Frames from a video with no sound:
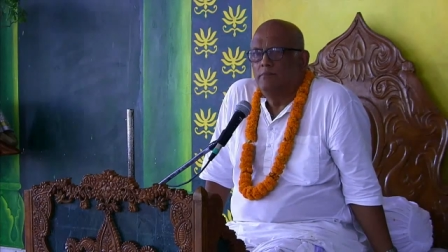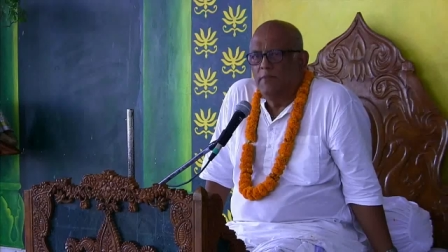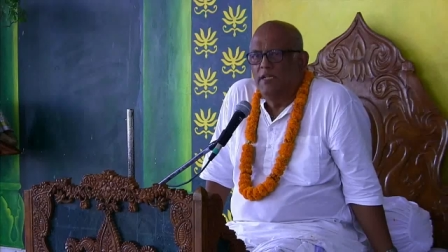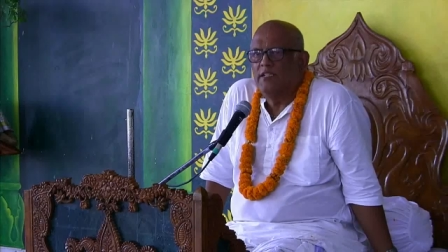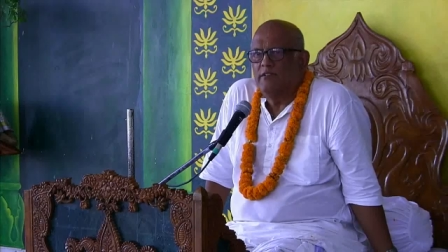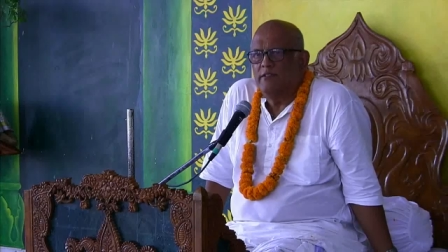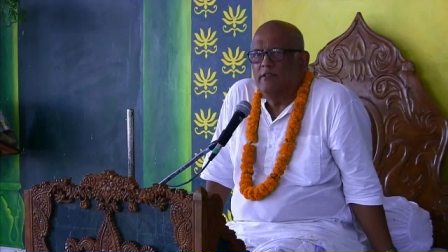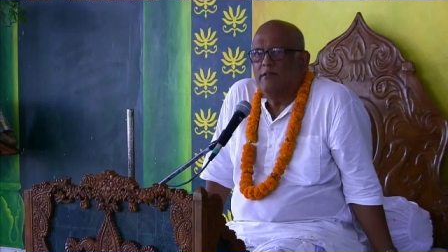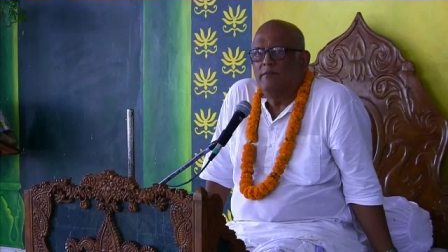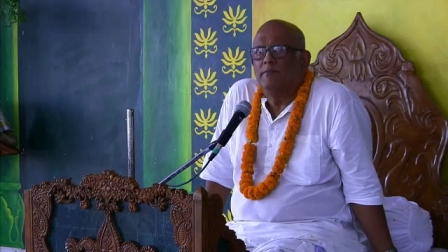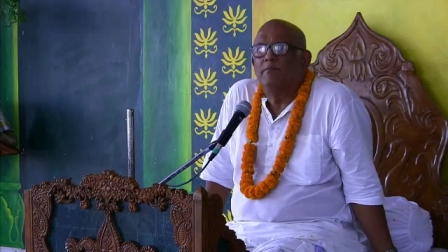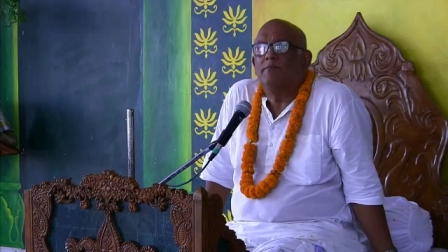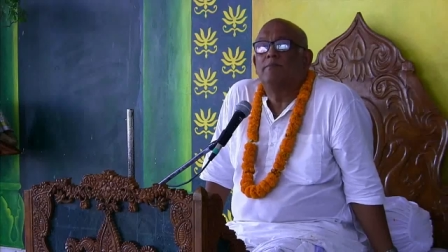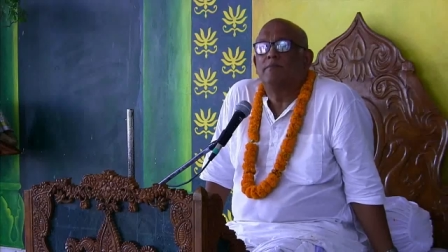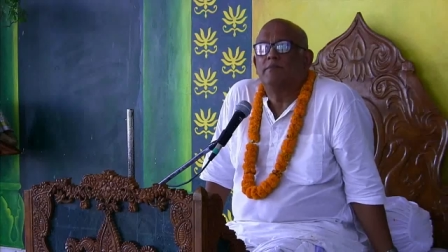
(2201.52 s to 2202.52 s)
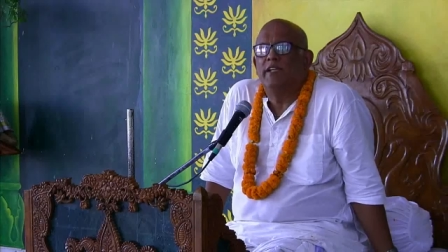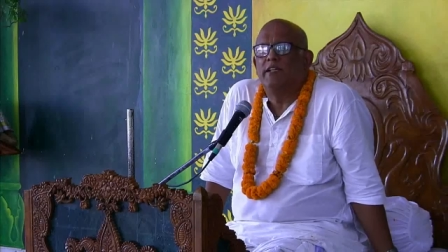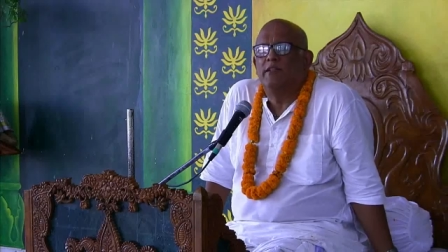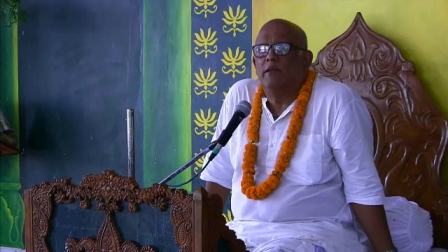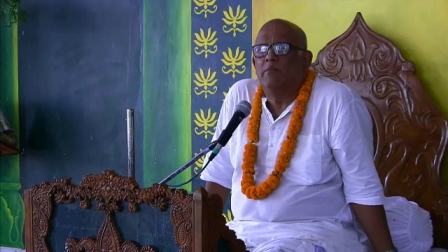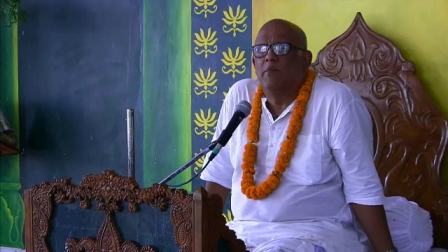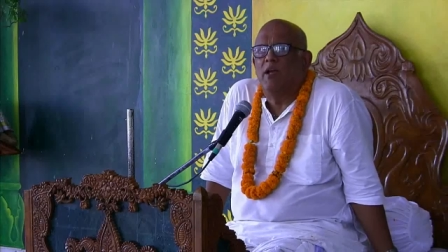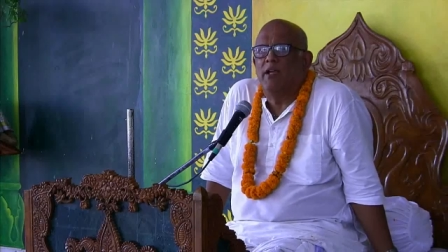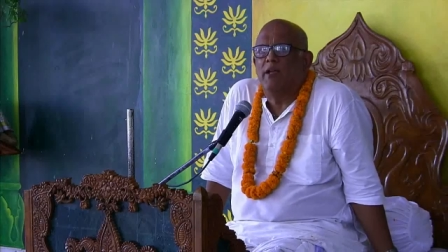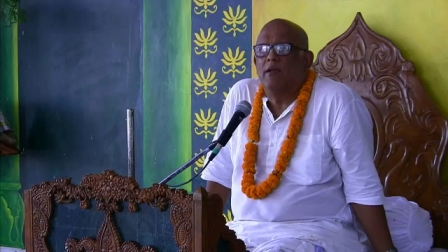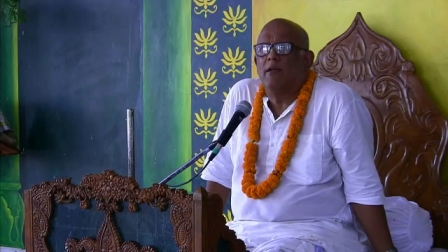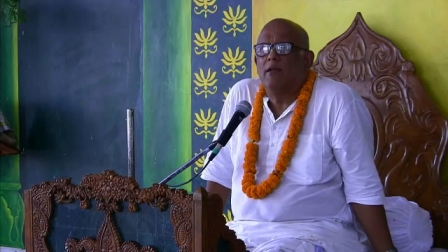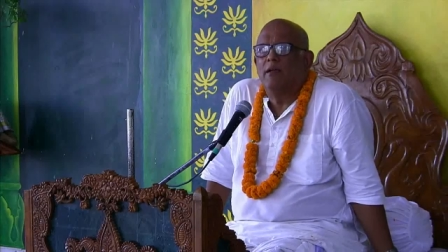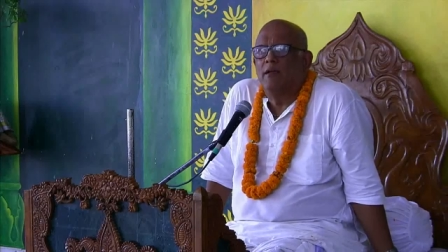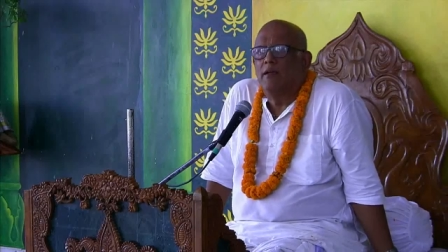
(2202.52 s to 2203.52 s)
Mataji, take the mic.
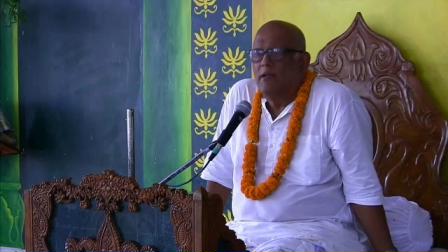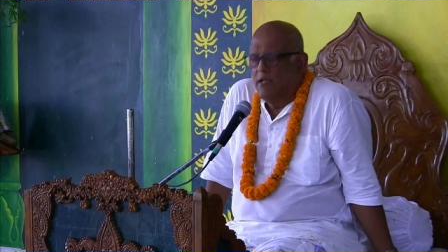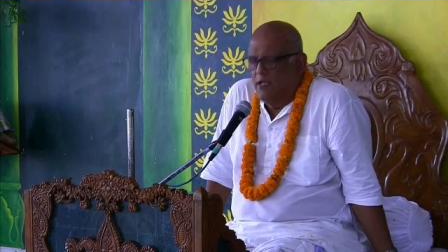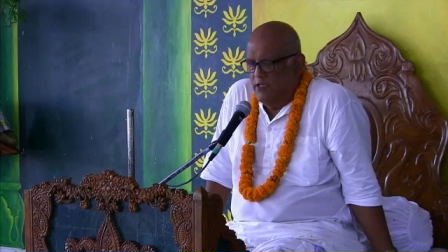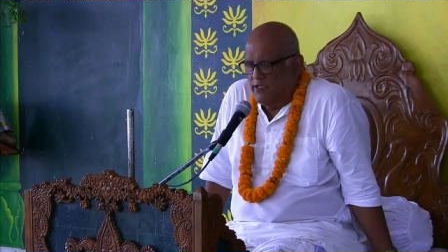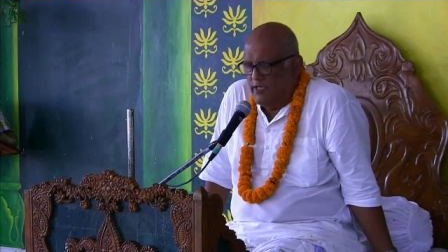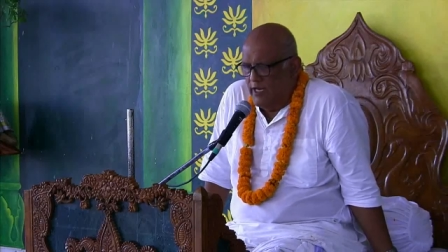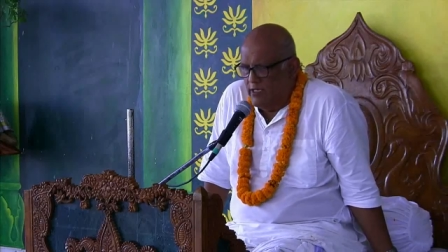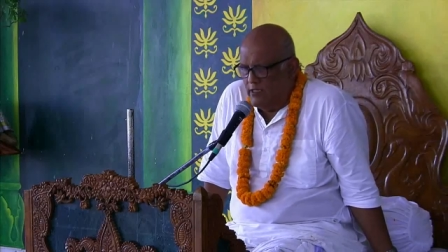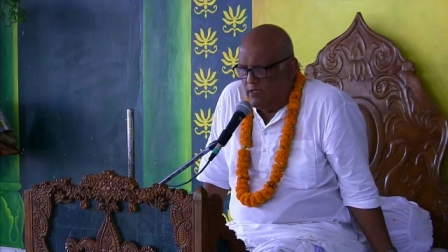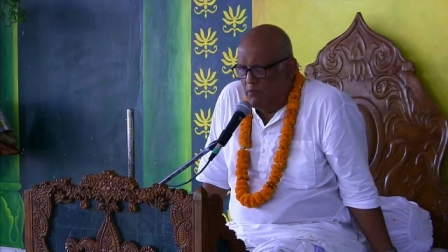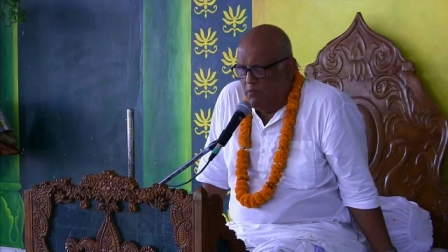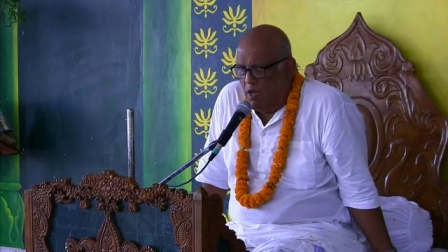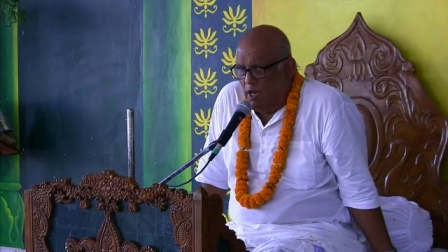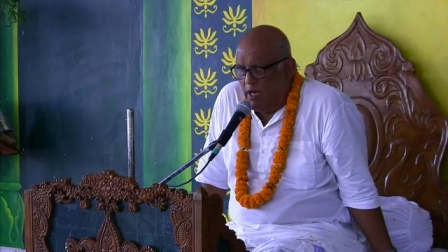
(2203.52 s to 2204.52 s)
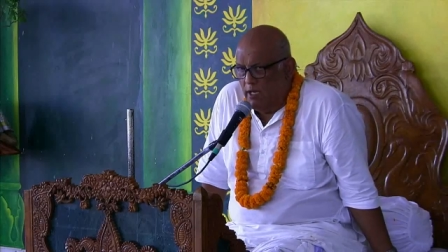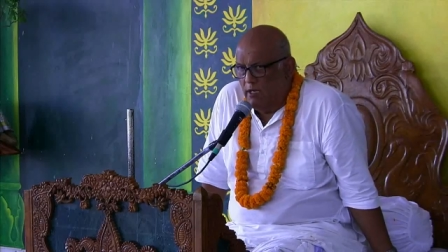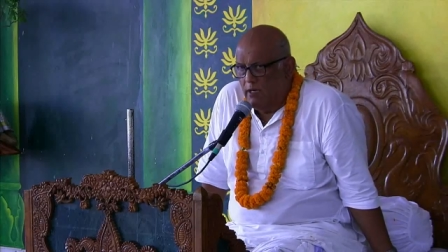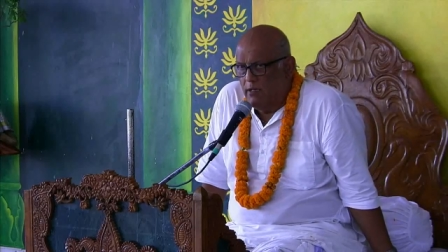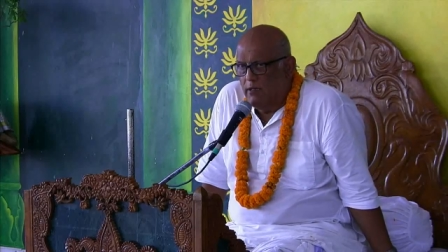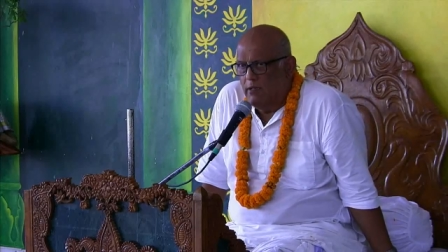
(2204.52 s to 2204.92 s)
Take the mic.